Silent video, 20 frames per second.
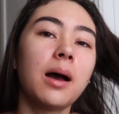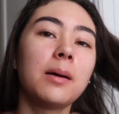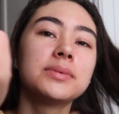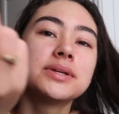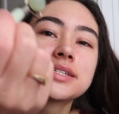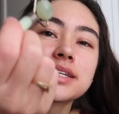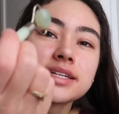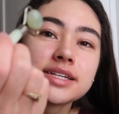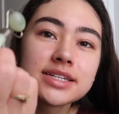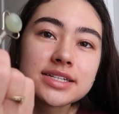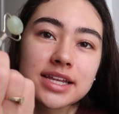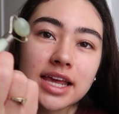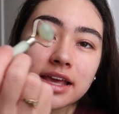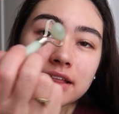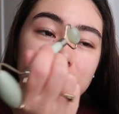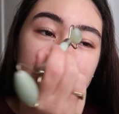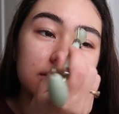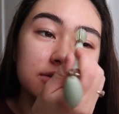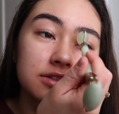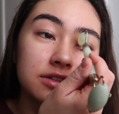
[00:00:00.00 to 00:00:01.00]
I'm just gonna
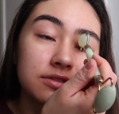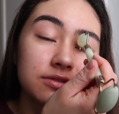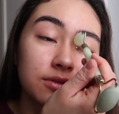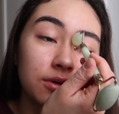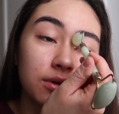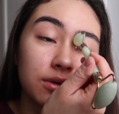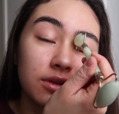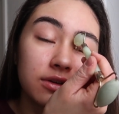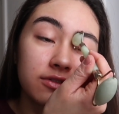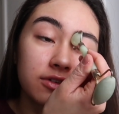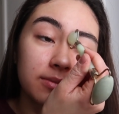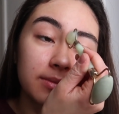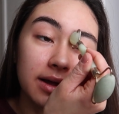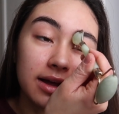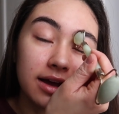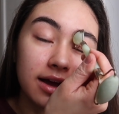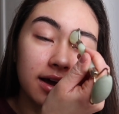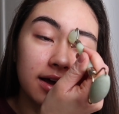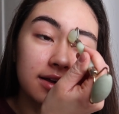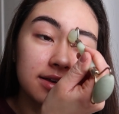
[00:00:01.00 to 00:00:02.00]
take this and roll over
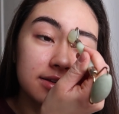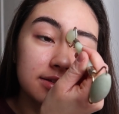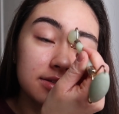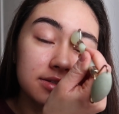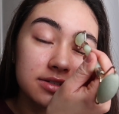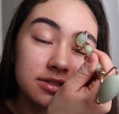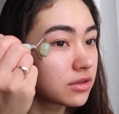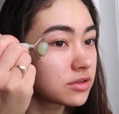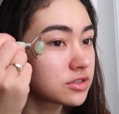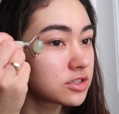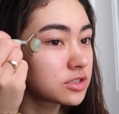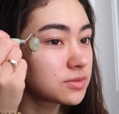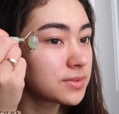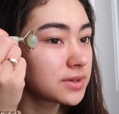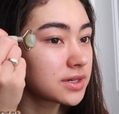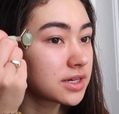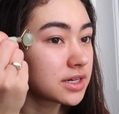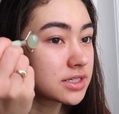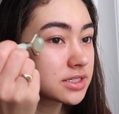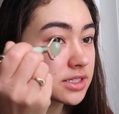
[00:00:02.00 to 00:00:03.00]
my eyes just
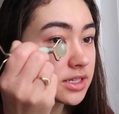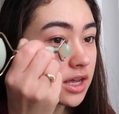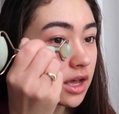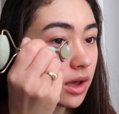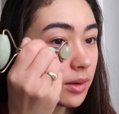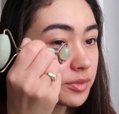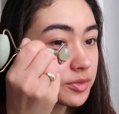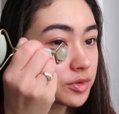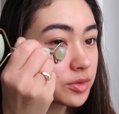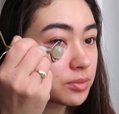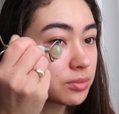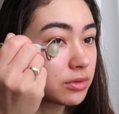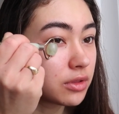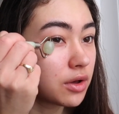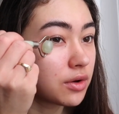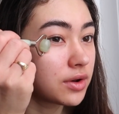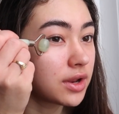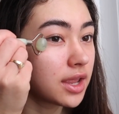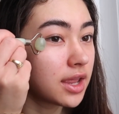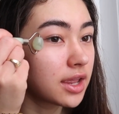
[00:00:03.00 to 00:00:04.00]
because it helps with
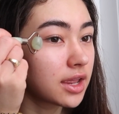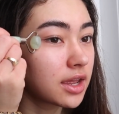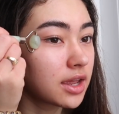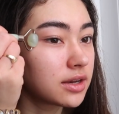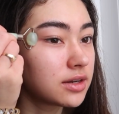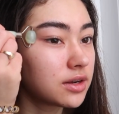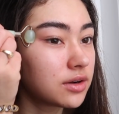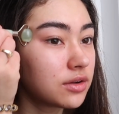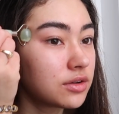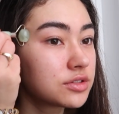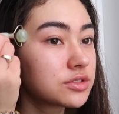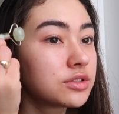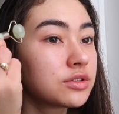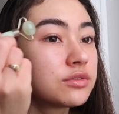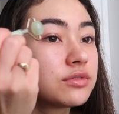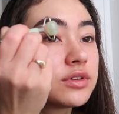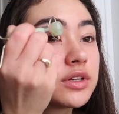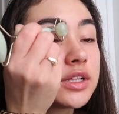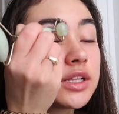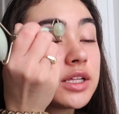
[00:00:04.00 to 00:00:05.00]
bloating and it
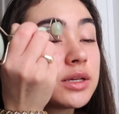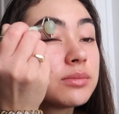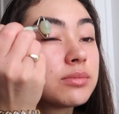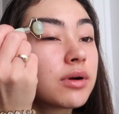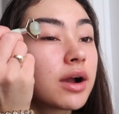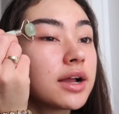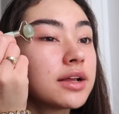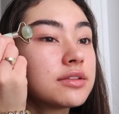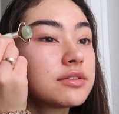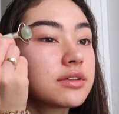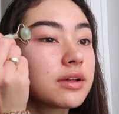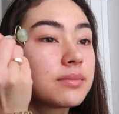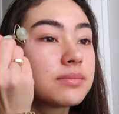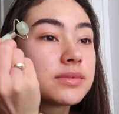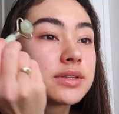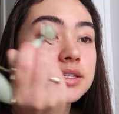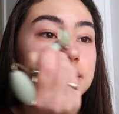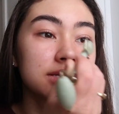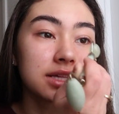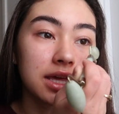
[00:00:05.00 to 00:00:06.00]
also really brightens up
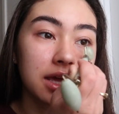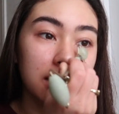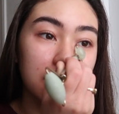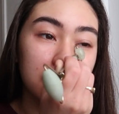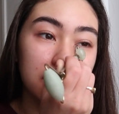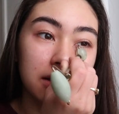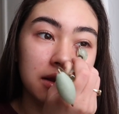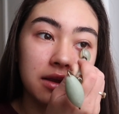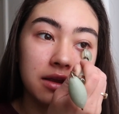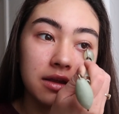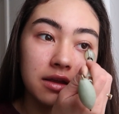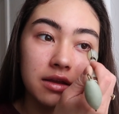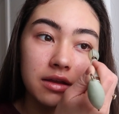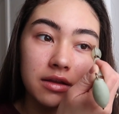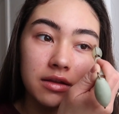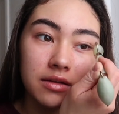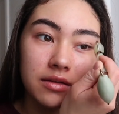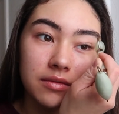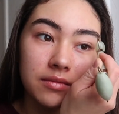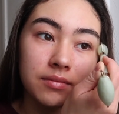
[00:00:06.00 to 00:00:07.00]
the skin.
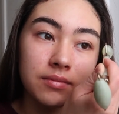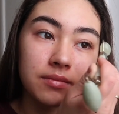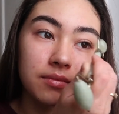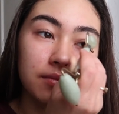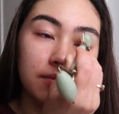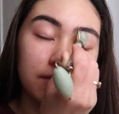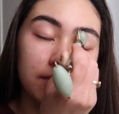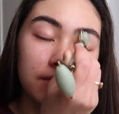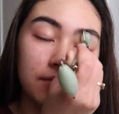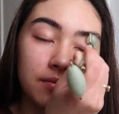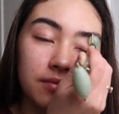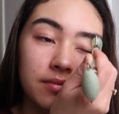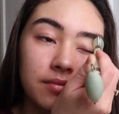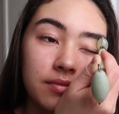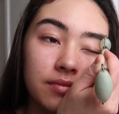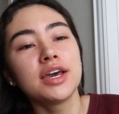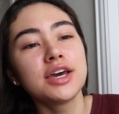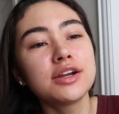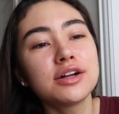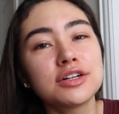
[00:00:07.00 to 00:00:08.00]

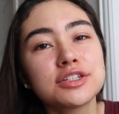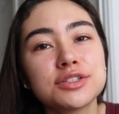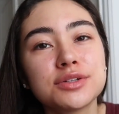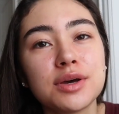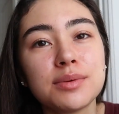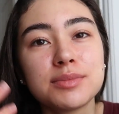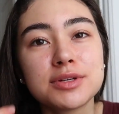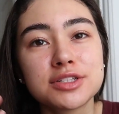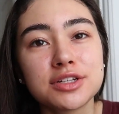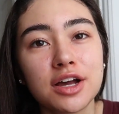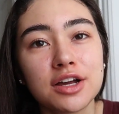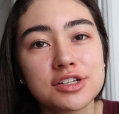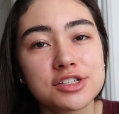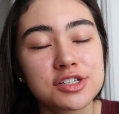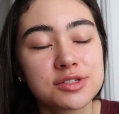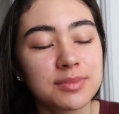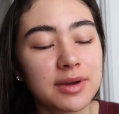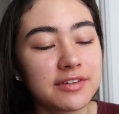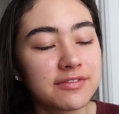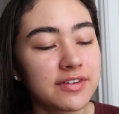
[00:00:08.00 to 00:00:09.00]
And also it
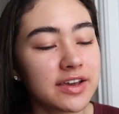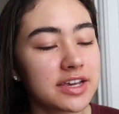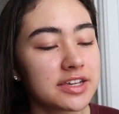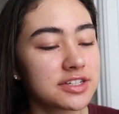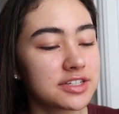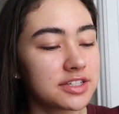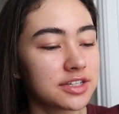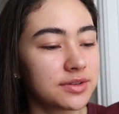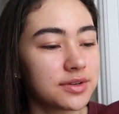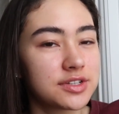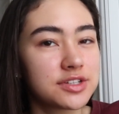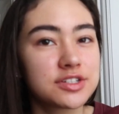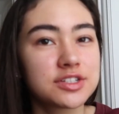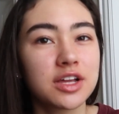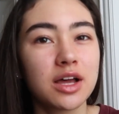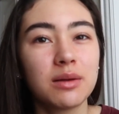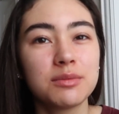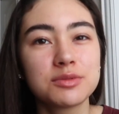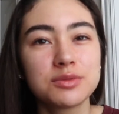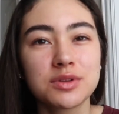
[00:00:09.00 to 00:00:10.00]
massages my face, so it
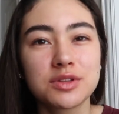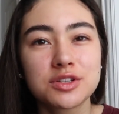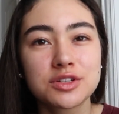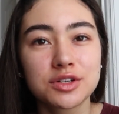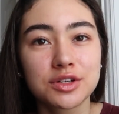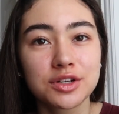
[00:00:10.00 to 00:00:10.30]
just helps with